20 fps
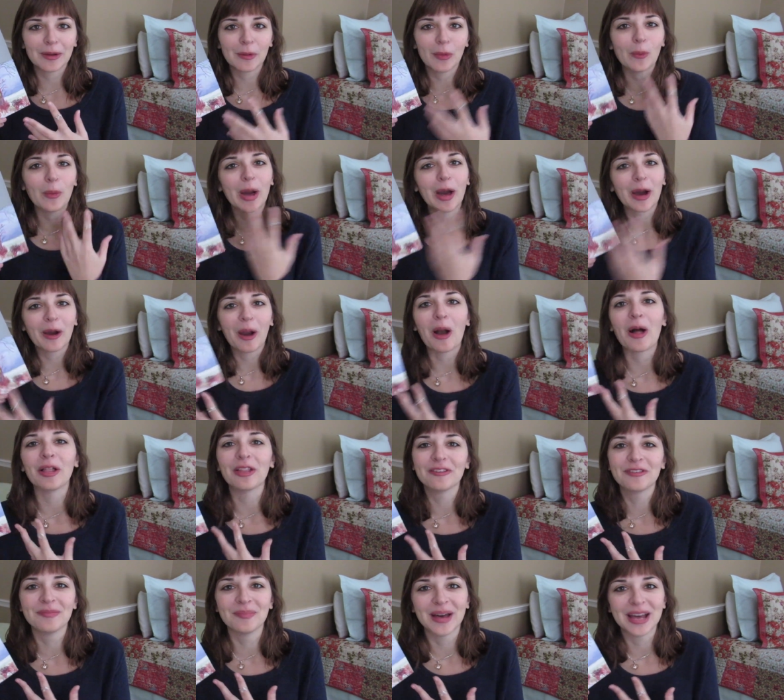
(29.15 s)
where all
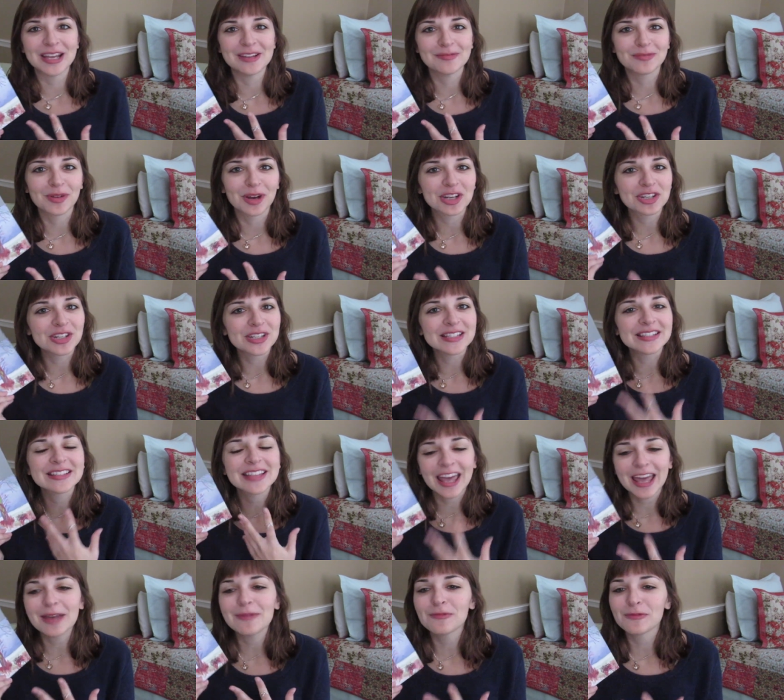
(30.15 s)
of my impressions
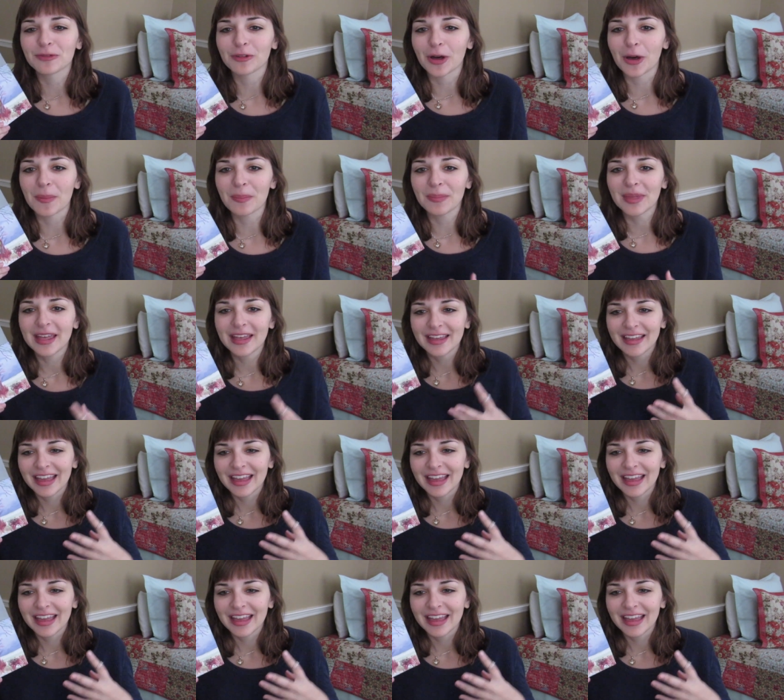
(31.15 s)
came from